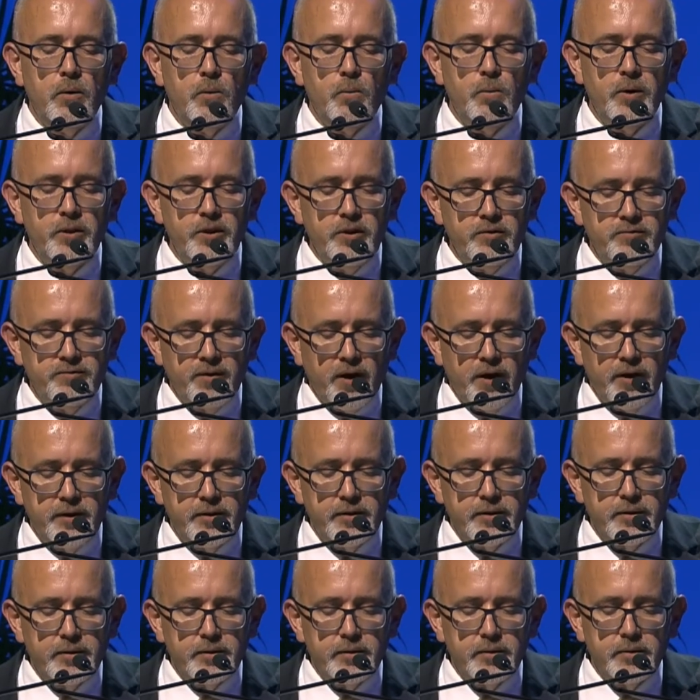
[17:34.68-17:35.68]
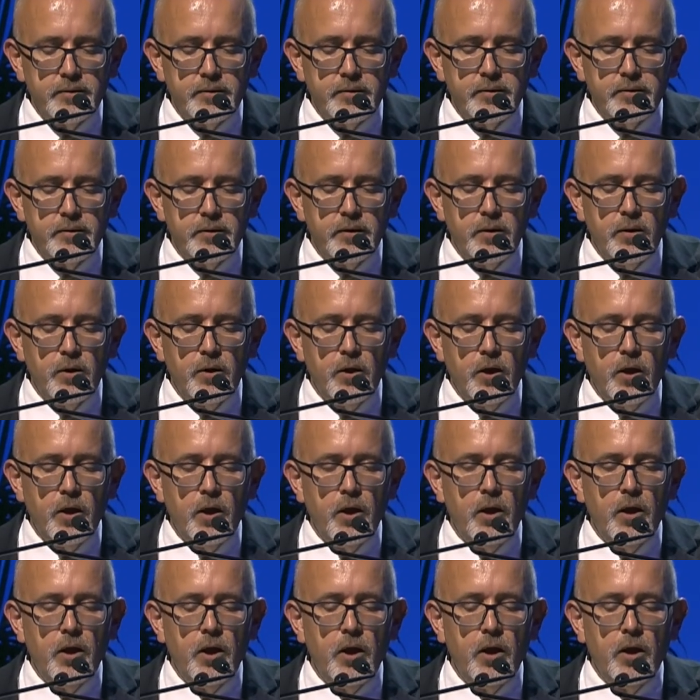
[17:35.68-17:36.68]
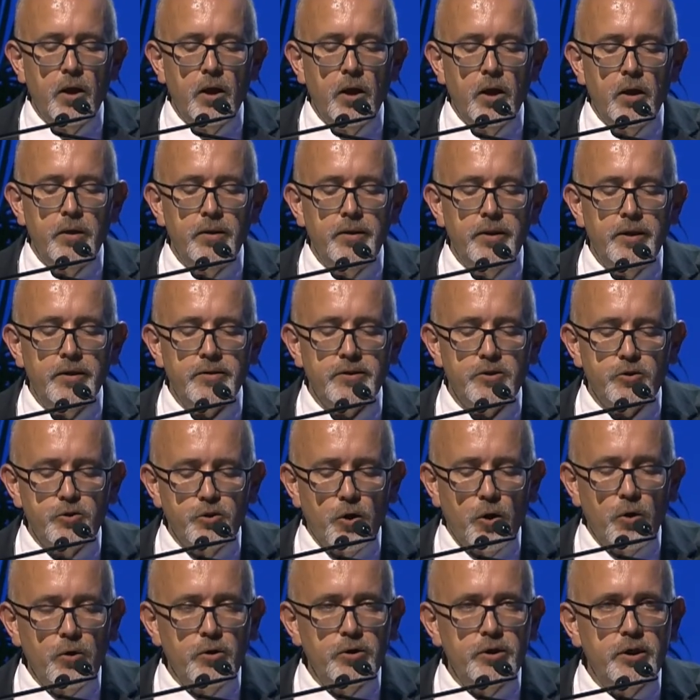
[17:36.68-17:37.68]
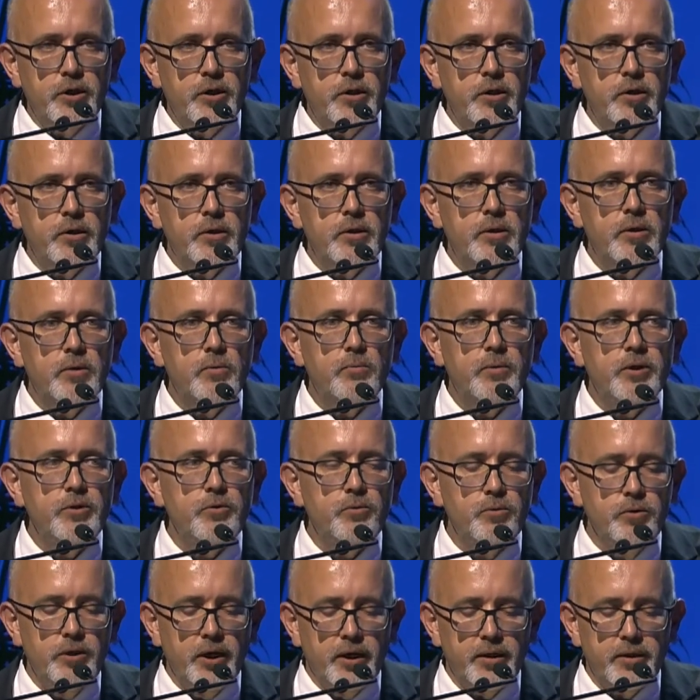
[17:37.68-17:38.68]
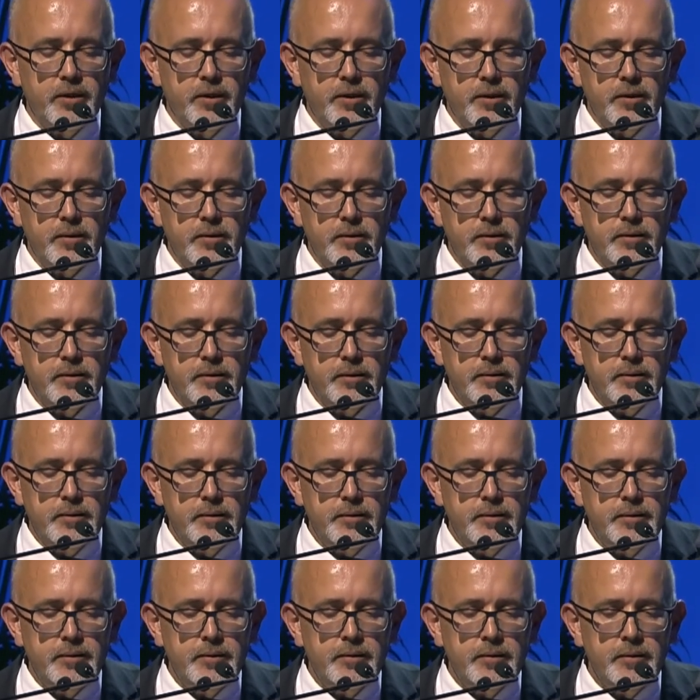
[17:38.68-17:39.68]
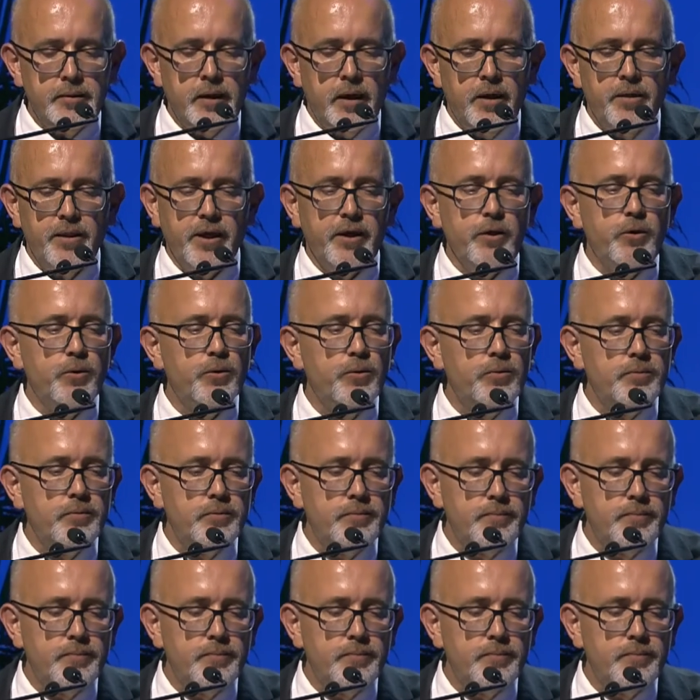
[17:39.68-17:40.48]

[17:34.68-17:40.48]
when divided, the stronger when together. Thank you.